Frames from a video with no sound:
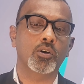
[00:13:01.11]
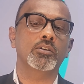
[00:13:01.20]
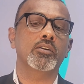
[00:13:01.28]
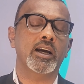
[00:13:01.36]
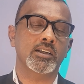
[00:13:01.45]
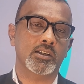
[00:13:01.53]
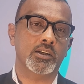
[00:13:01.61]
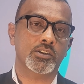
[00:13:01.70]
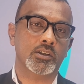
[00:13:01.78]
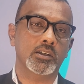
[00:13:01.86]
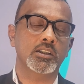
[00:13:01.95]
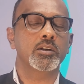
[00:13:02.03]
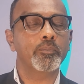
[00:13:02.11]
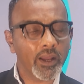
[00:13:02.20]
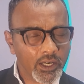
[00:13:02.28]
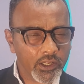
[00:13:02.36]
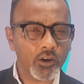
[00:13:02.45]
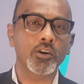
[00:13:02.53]
authorization,
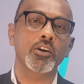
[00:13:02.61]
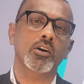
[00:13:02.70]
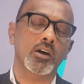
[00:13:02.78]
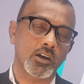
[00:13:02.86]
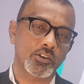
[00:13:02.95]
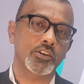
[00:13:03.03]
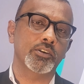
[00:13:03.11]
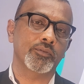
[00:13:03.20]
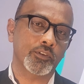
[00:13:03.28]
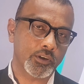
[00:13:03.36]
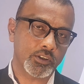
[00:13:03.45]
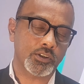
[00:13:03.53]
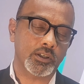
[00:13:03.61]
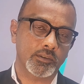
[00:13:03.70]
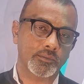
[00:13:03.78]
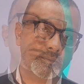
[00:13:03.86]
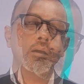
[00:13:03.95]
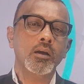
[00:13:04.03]
depending on your country of origin.
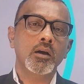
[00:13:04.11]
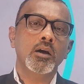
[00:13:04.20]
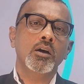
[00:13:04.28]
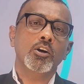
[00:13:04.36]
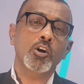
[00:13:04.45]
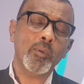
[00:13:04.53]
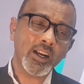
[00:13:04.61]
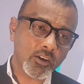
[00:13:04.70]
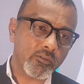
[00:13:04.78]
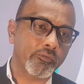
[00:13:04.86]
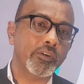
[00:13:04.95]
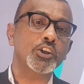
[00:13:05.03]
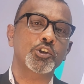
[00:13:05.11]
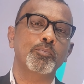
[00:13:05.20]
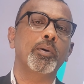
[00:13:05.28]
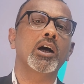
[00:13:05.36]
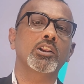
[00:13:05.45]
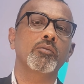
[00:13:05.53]
No matter which
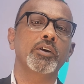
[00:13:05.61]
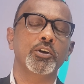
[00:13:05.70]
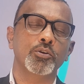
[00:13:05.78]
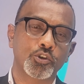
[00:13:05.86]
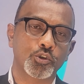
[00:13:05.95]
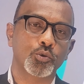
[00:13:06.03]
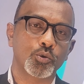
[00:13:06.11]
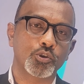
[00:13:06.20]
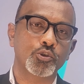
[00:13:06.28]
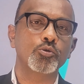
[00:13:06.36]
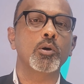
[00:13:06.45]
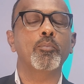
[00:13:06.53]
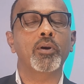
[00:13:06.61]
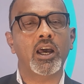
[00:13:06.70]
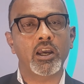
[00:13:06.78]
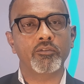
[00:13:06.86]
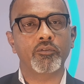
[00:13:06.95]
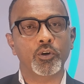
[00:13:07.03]
pathway you choose to
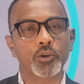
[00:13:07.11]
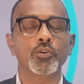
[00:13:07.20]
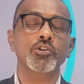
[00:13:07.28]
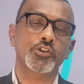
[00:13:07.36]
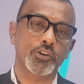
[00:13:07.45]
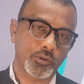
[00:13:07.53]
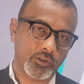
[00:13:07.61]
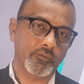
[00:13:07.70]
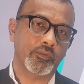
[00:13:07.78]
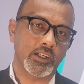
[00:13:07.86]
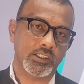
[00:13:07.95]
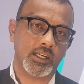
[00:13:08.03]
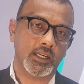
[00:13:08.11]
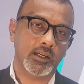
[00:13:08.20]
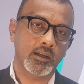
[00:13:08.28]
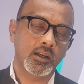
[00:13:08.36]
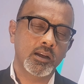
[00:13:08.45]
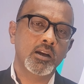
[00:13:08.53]
apply for your student visa,
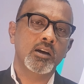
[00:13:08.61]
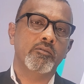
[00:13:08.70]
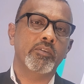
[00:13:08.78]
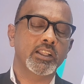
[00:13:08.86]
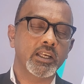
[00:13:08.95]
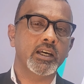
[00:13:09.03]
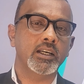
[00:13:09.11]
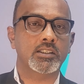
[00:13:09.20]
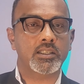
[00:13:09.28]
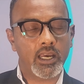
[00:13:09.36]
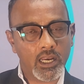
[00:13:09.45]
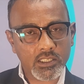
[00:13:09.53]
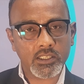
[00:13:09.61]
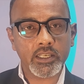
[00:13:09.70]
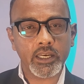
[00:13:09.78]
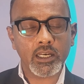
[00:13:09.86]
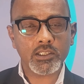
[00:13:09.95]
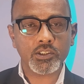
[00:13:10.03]
whether it's
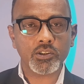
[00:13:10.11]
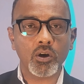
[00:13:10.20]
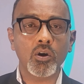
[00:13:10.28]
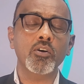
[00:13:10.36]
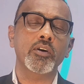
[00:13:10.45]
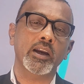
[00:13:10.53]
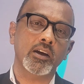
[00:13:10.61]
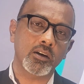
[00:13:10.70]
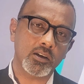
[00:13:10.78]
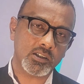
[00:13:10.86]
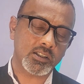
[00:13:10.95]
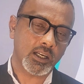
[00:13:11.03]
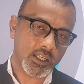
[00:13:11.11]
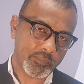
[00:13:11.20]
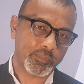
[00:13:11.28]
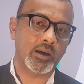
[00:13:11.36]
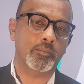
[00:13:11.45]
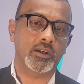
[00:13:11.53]
STS or regular study
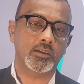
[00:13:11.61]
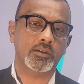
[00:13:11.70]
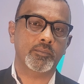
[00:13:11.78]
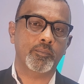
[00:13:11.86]
permit,